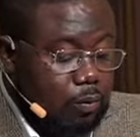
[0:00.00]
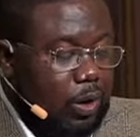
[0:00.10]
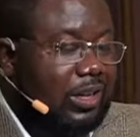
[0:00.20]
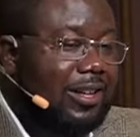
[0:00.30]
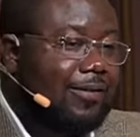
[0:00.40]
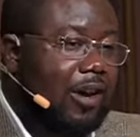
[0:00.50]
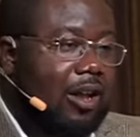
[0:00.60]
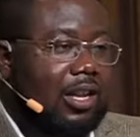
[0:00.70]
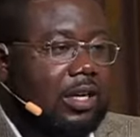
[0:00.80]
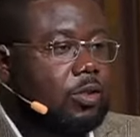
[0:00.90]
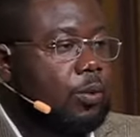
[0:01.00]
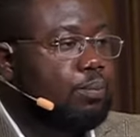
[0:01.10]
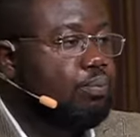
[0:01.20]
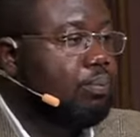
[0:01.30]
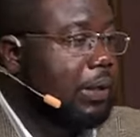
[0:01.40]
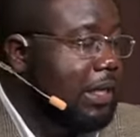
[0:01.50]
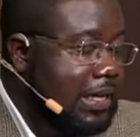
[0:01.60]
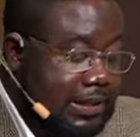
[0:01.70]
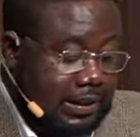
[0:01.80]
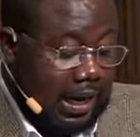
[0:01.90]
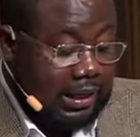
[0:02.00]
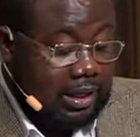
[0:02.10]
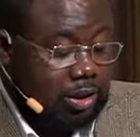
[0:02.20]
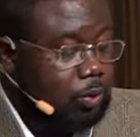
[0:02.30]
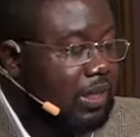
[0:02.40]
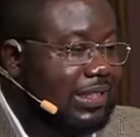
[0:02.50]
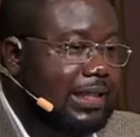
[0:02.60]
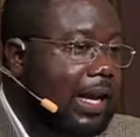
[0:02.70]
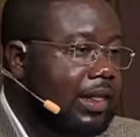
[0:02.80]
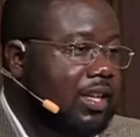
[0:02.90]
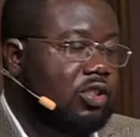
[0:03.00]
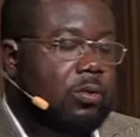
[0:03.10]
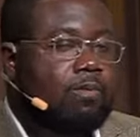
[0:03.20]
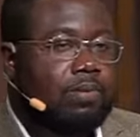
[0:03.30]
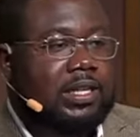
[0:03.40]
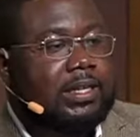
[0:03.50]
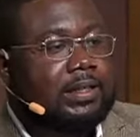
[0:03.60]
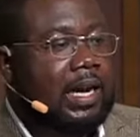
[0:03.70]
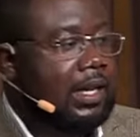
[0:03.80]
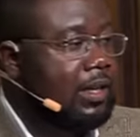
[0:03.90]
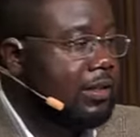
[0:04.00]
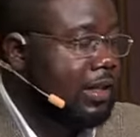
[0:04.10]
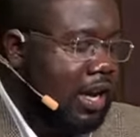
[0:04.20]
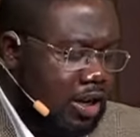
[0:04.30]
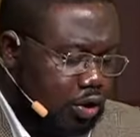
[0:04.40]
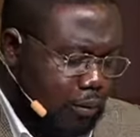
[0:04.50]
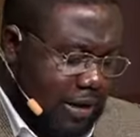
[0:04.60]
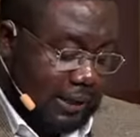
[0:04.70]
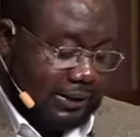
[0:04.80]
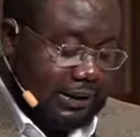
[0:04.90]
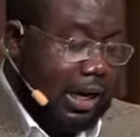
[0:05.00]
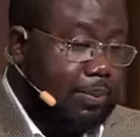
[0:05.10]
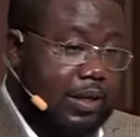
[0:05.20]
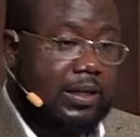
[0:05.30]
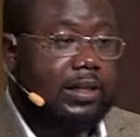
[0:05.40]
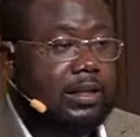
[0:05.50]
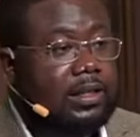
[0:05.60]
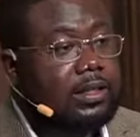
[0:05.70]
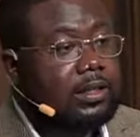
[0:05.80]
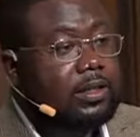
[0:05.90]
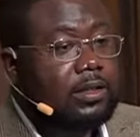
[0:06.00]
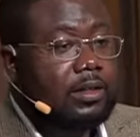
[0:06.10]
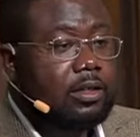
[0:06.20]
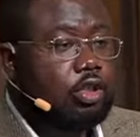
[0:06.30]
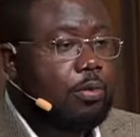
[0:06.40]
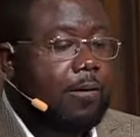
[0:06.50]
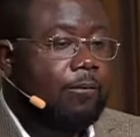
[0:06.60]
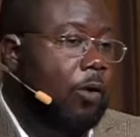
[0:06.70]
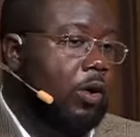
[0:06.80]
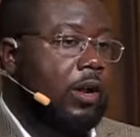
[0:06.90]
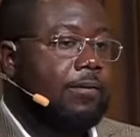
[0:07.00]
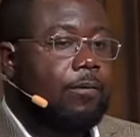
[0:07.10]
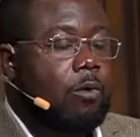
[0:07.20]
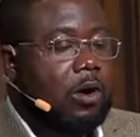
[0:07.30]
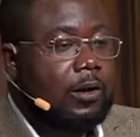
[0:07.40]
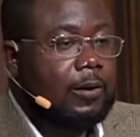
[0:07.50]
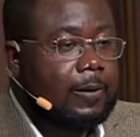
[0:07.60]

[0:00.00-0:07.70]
We live our lives to please others. We say things to please others, to be accepted, to be voted for.